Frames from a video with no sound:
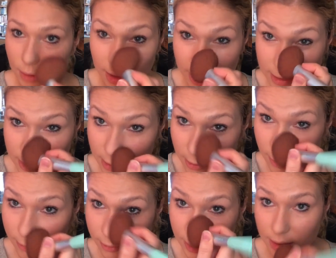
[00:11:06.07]
I like to go
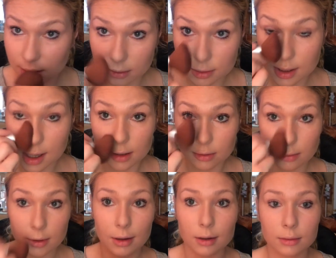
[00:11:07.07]
over my nose
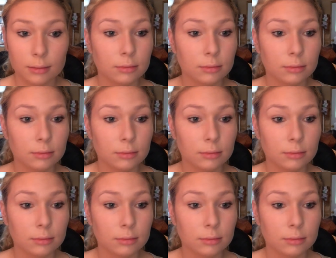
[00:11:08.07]
contour.